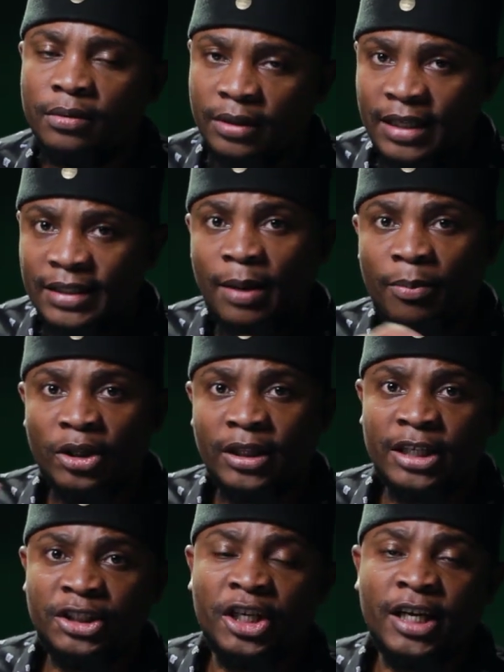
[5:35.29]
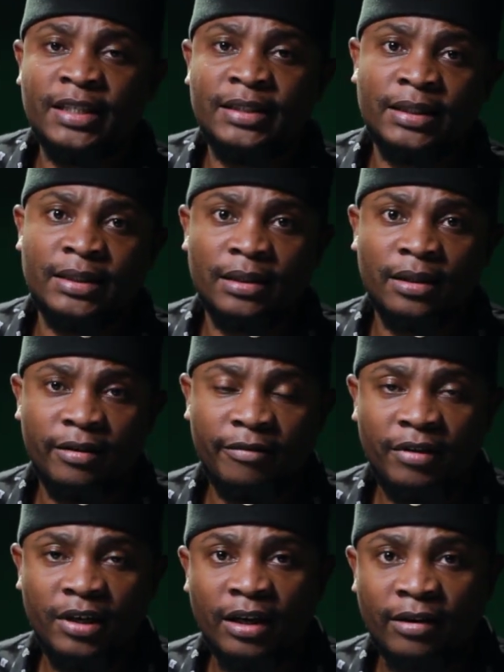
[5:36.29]
That's about that Genesis
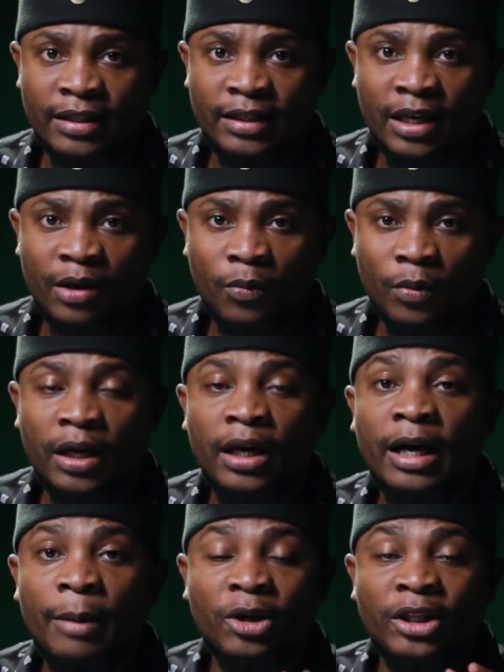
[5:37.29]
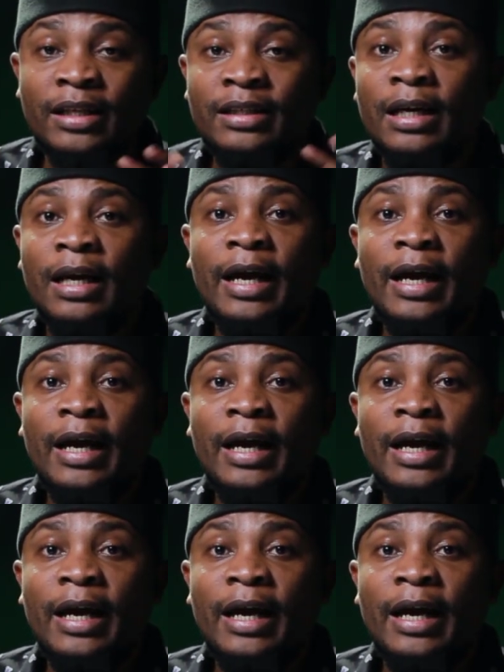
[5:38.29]
figure right there, about that